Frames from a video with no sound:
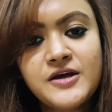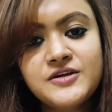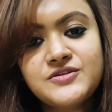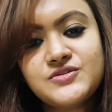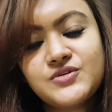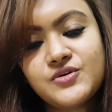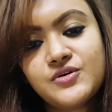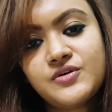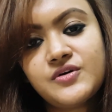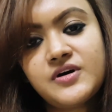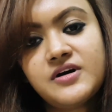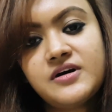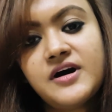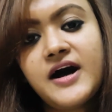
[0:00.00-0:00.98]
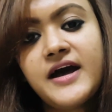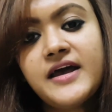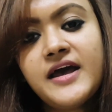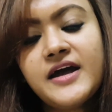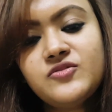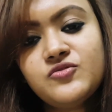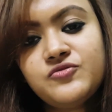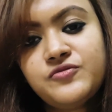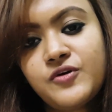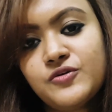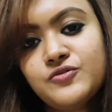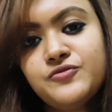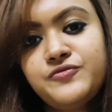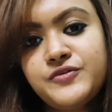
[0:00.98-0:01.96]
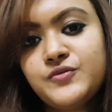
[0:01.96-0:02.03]
So I had to
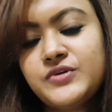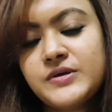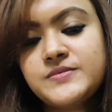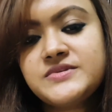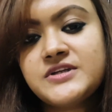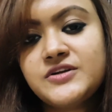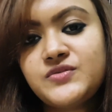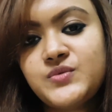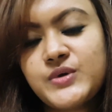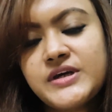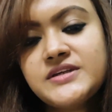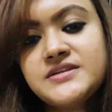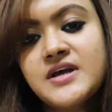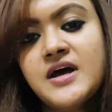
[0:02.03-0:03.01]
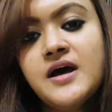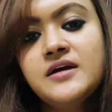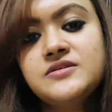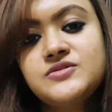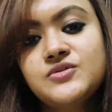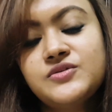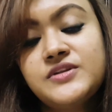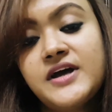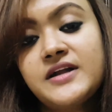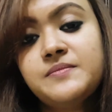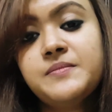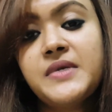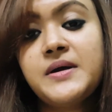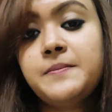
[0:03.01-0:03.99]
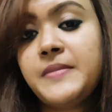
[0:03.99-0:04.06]
follow few tips and tricks so that
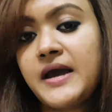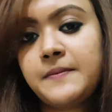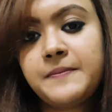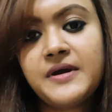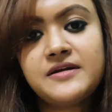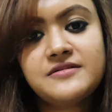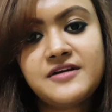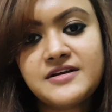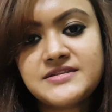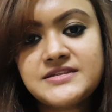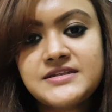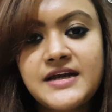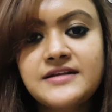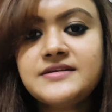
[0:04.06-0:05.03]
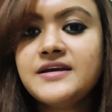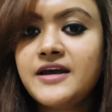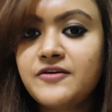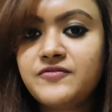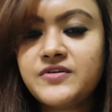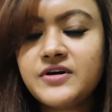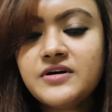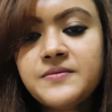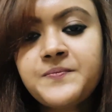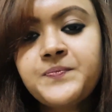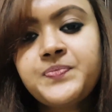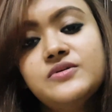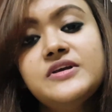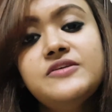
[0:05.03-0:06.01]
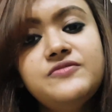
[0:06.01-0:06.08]
my backpack doesn't get heavier.
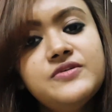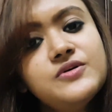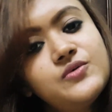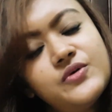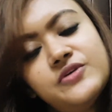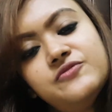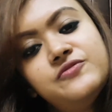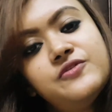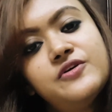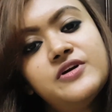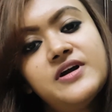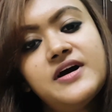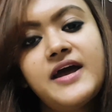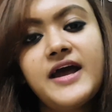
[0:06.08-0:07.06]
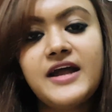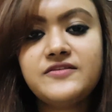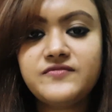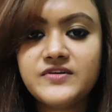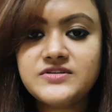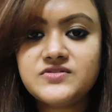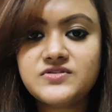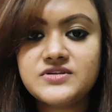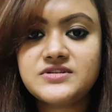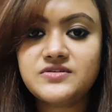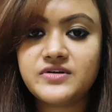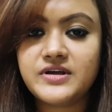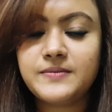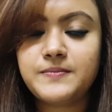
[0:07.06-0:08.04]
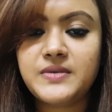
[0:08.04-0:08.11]
If you're going for an adventurous
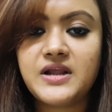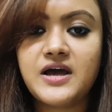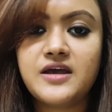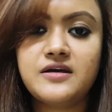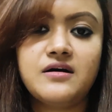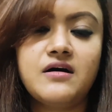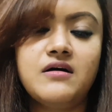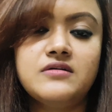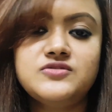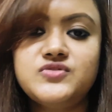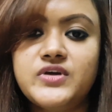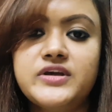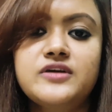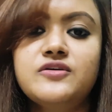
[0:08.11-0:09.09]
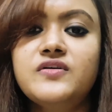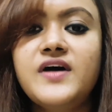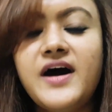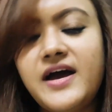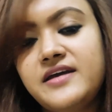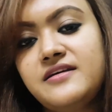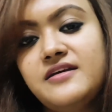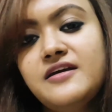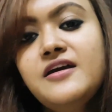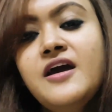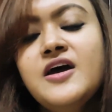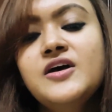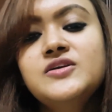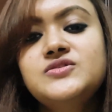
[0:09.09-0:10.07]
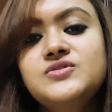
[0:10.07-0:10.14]
trip like trekking or hiking,
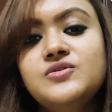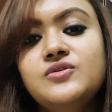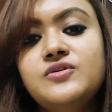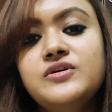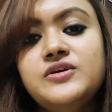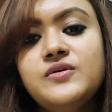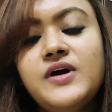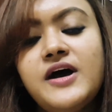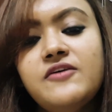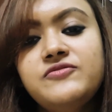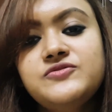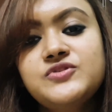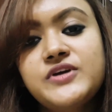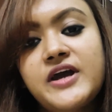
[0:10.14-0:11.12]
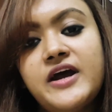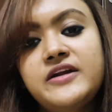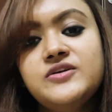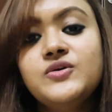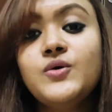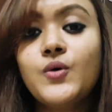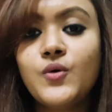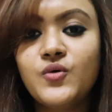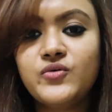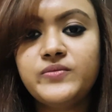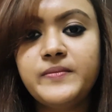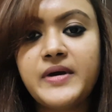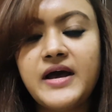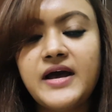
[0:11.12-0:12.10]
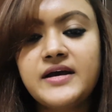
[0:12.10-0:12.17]
so you have to carry your own
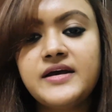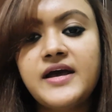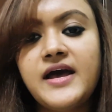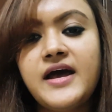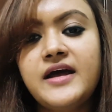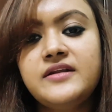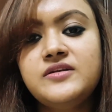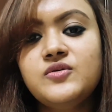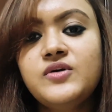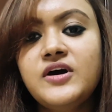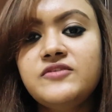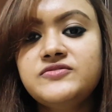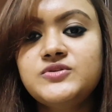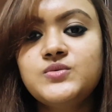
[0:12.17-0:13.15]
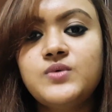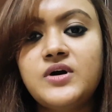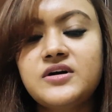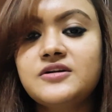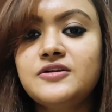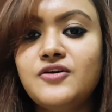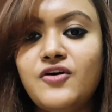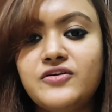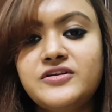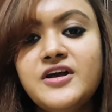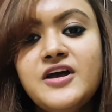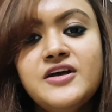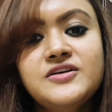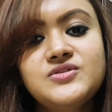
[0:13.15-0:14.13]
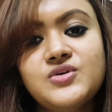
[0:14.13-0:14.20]
bag and you have to walk a lot.
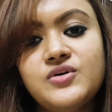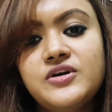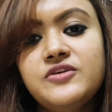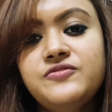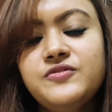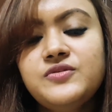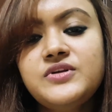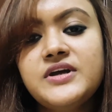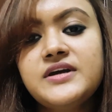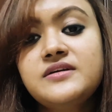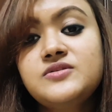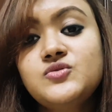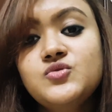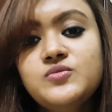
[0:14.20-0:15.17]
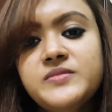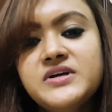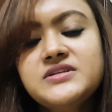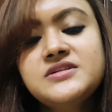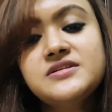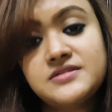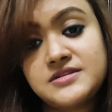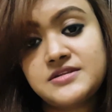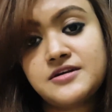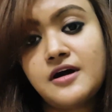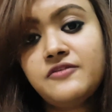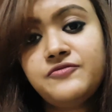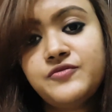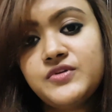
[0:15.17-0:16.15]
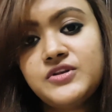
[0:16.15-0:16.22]
So if you take too much
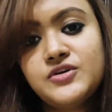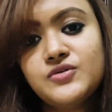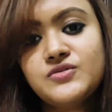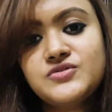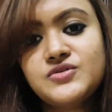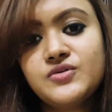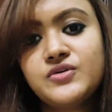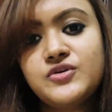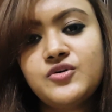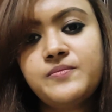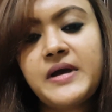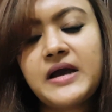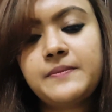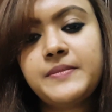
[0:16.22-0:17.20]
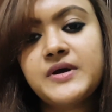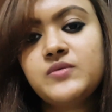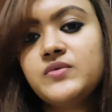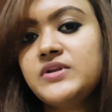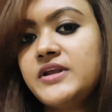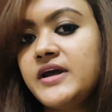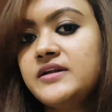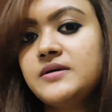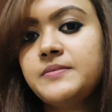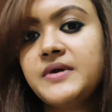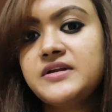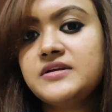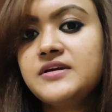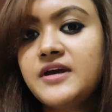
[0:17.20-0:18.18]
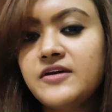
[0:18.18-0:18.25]
stuff with you, so your backpack will end up
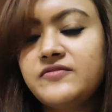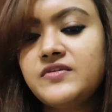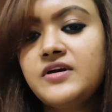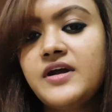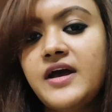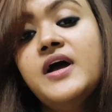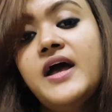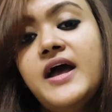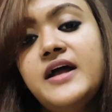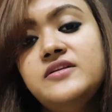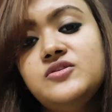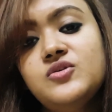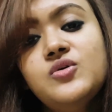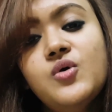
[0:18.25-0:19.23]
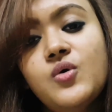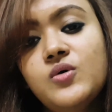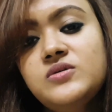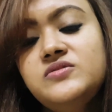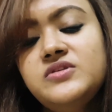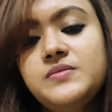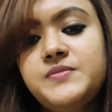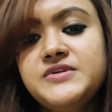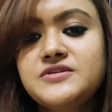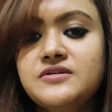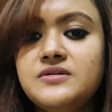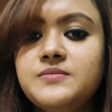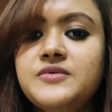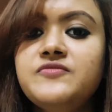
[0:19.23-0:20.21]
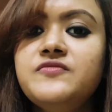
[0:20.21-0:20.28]
getting heavier, and your whole trip is going
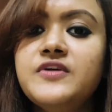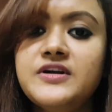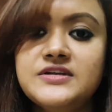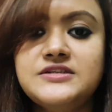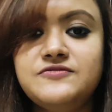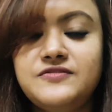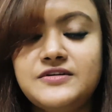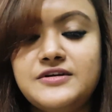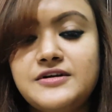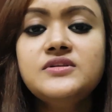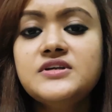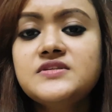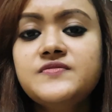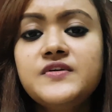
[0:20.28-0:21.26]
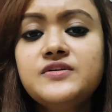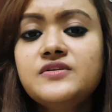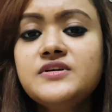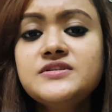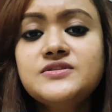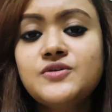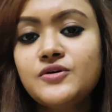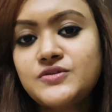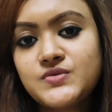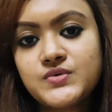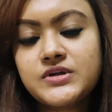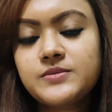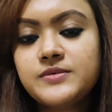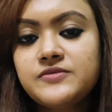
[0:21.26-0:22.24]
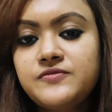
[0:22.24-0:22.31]
to be very difficult. This video is not
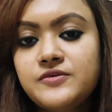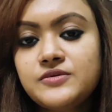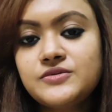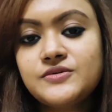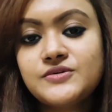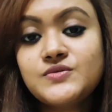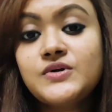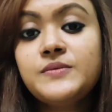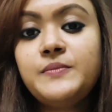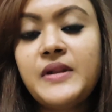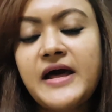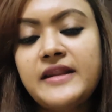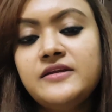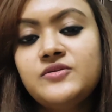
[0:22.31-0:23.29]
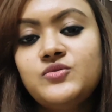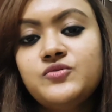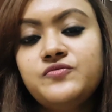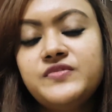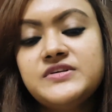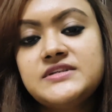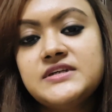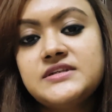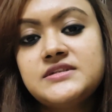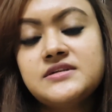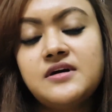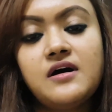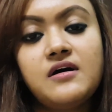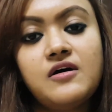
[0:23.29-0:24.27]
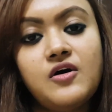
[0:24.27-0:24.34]
suitable for those who are planning to visit
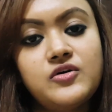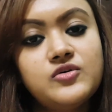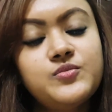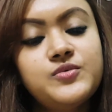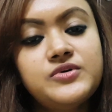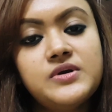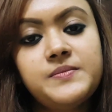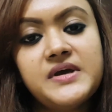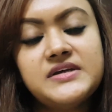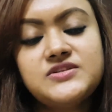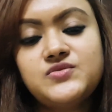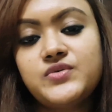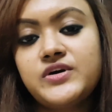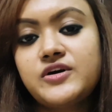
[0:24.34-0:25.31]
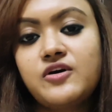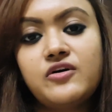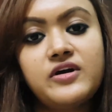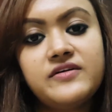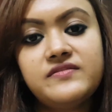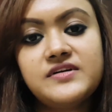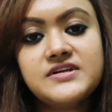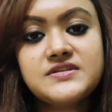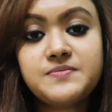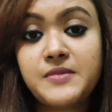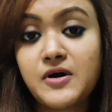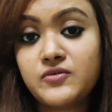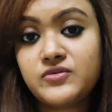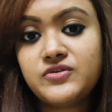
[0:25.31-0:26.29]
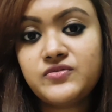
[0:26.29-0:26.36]
Annapurna base trek or Everest
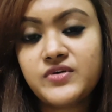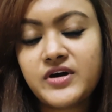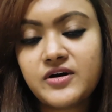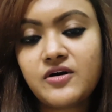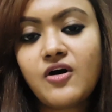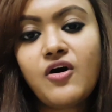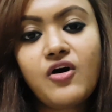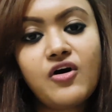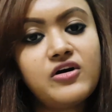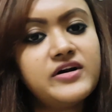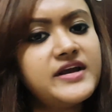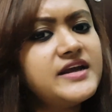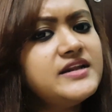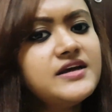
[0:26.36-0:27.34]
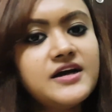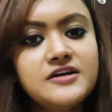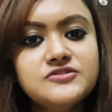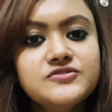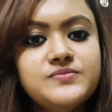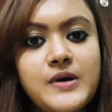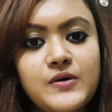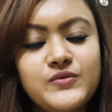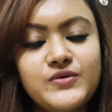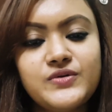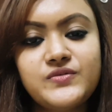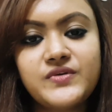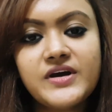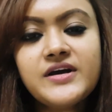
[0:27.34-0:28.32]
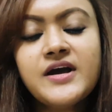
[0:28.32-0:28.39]
mountain trek or any kind of mountain
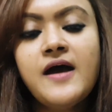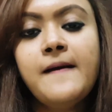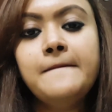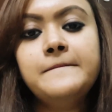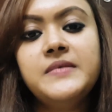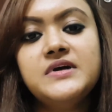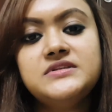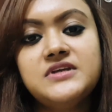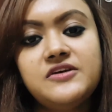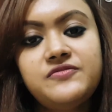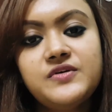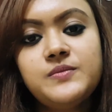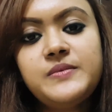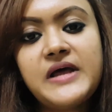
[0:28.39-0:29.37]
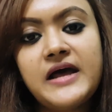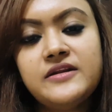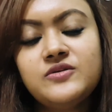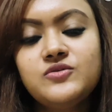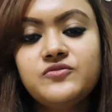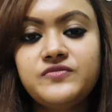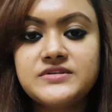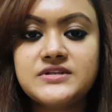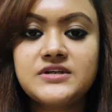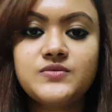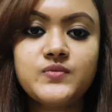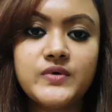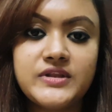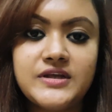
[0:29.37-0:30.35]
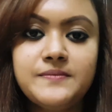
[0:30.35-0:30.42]
trek. But if you're planning to visit
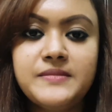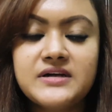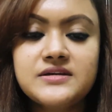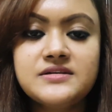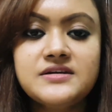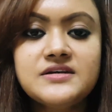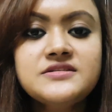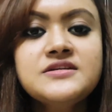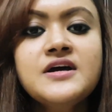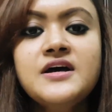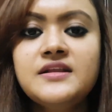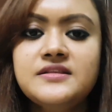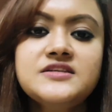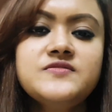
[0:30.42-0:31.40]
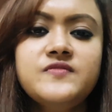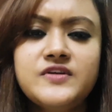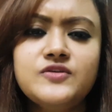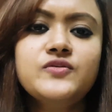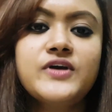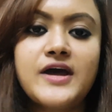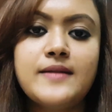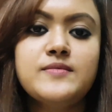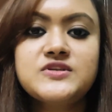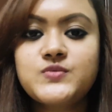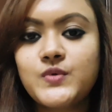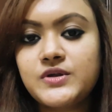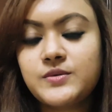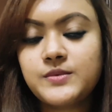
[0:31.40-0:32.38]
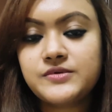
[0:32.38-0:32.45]
within Bangladesh, this video can be
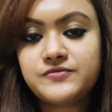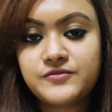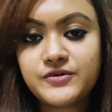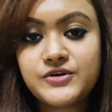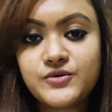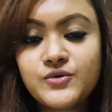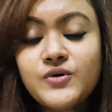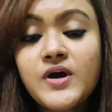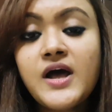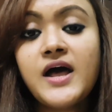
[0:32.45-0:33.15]
suitable for you.